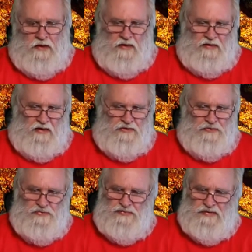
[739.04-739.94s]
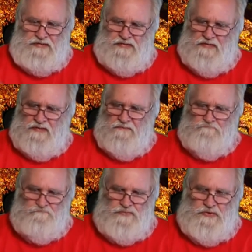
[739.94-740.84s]
and I use it
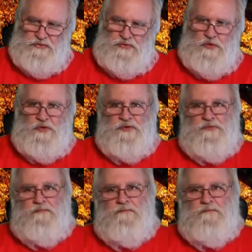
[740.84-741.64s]
to charge